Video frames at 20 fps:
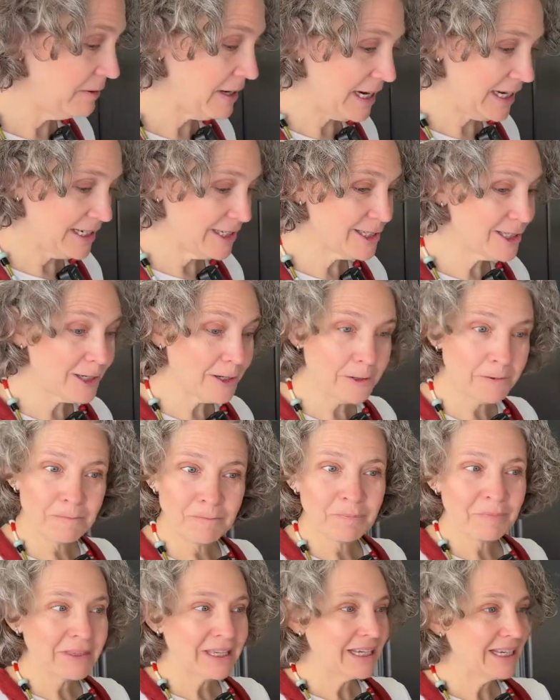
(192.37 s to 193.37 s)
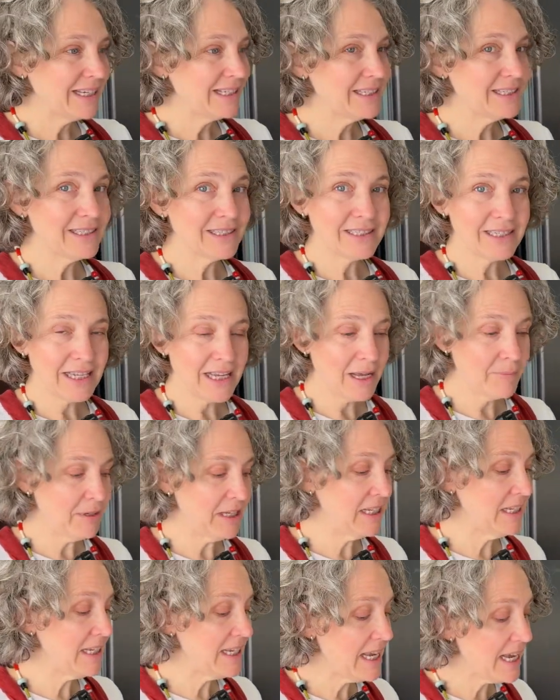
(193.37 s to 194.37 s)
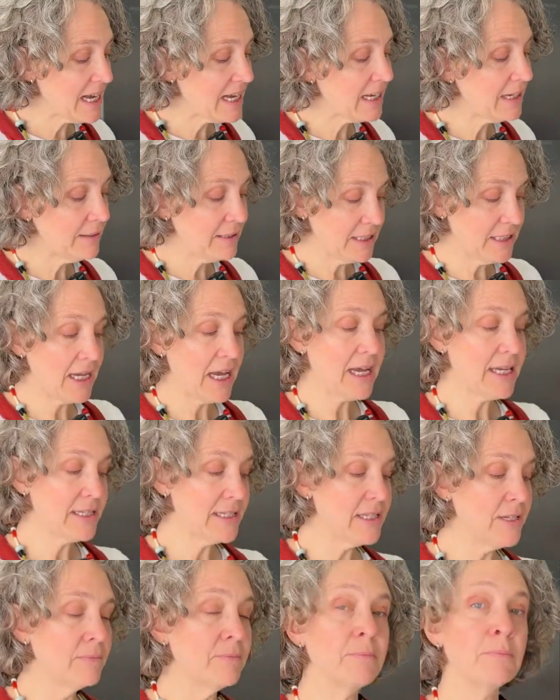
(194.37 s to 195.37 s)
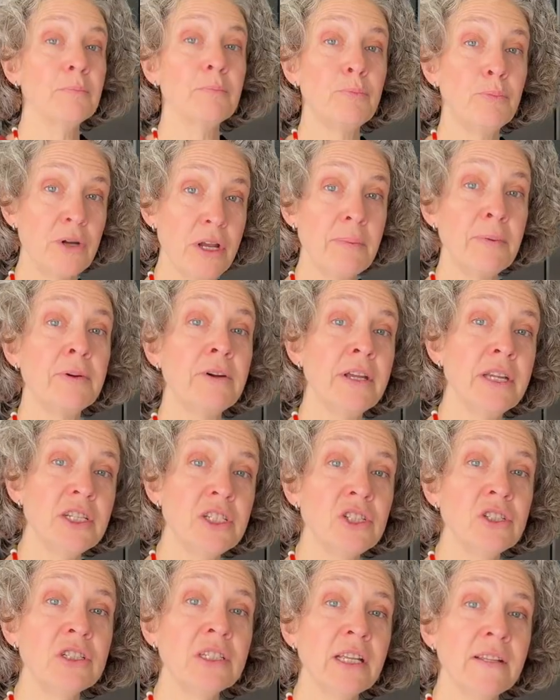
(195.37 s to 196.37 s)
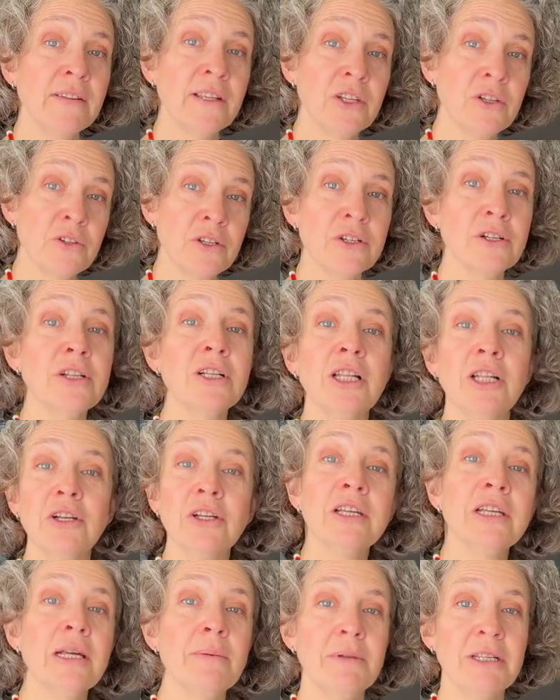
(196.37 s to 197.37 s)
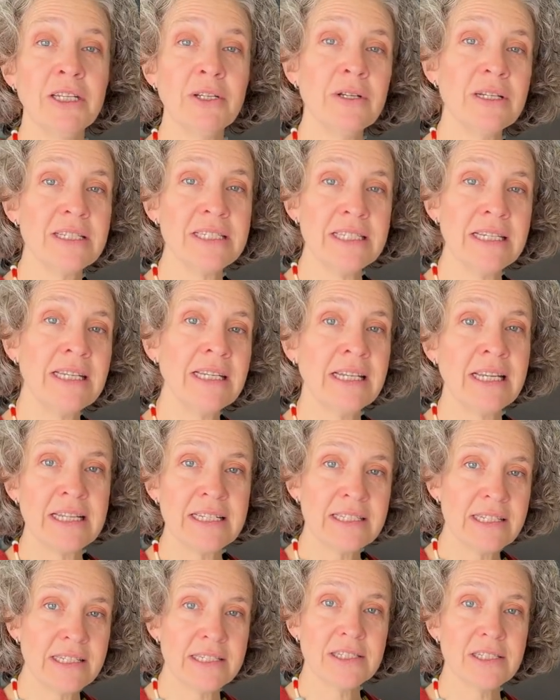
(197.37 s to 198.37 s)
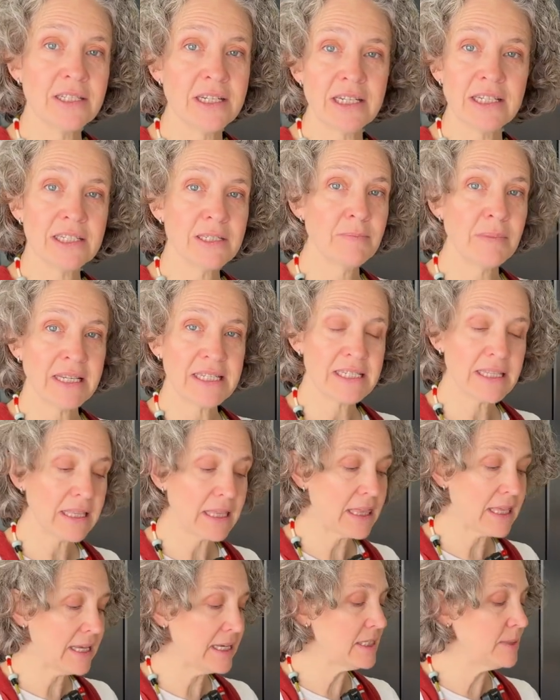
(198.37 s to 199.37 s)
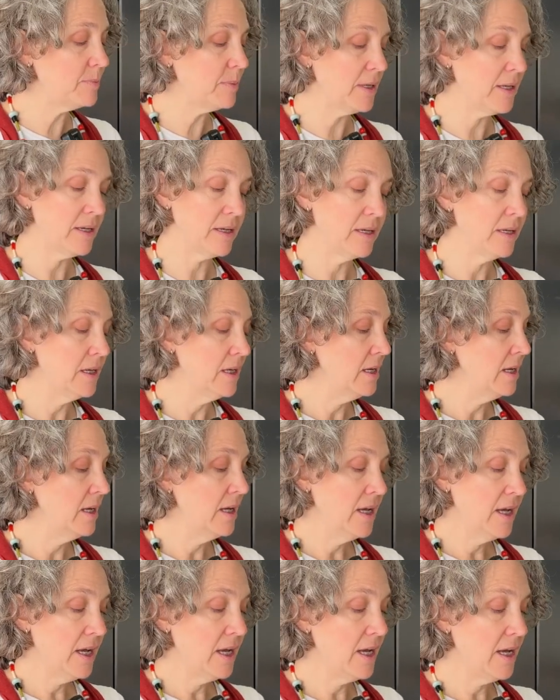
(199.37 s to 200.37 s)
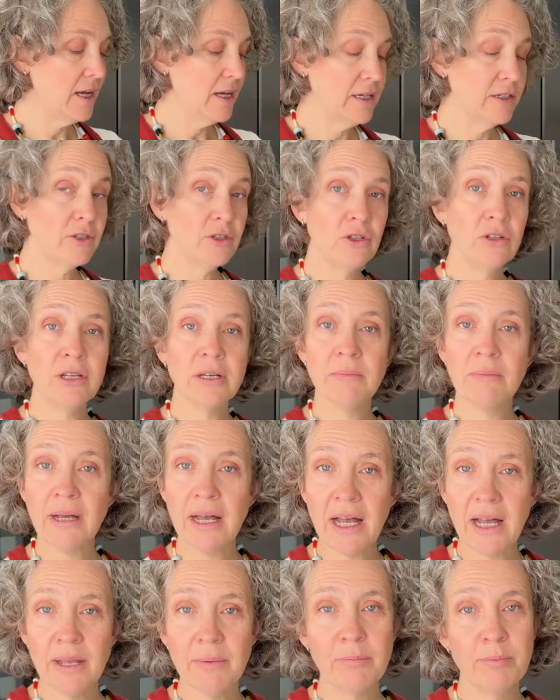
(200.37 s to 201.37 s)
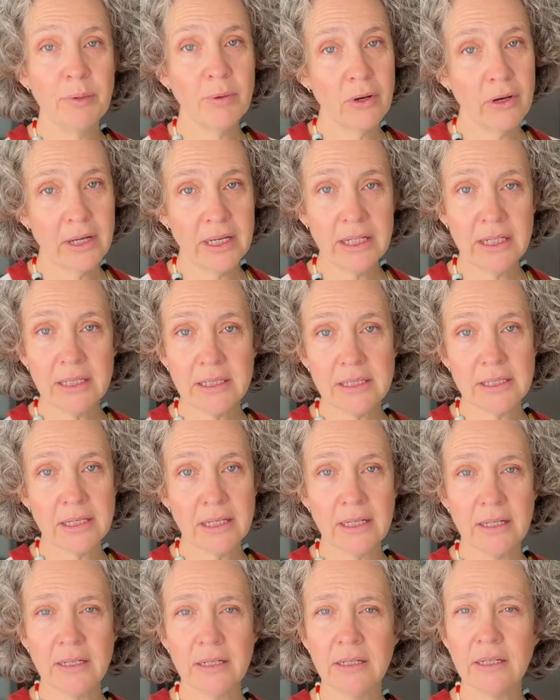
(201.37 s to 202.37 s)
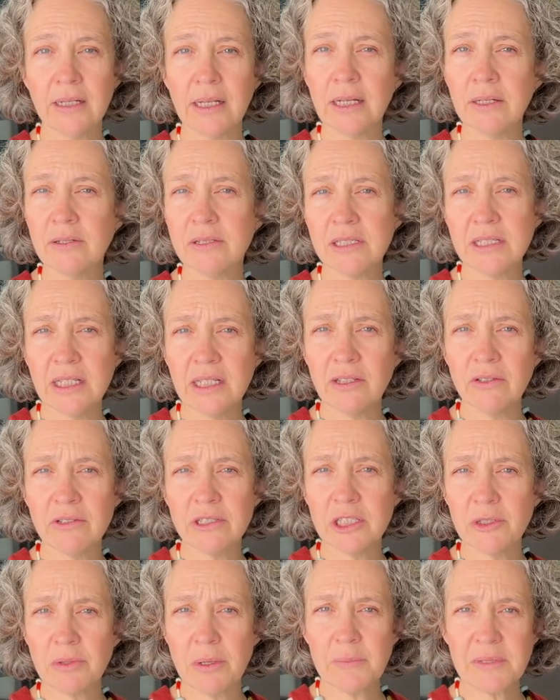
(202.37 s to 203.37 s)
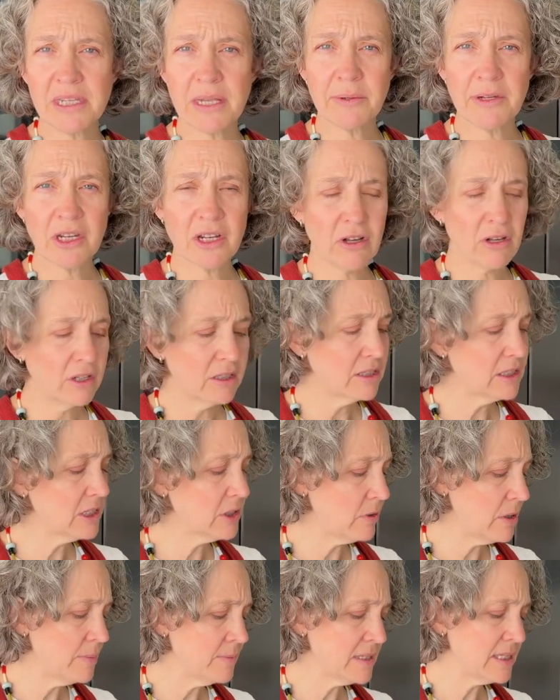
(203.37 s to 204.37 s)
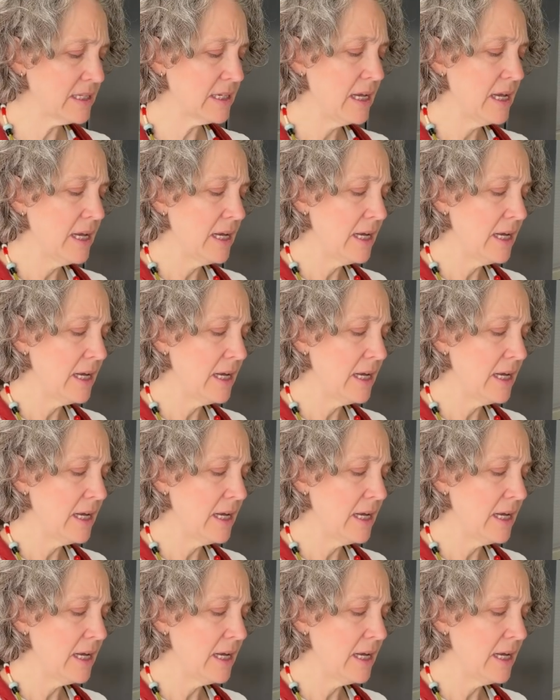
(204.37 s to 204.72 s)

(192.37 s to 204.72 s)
Right. So, I mean, yeah, it has some preparation, and then you are seeing us just mixing things, but you can buy boiled langoustine or shrimps. How do you call these shrimps?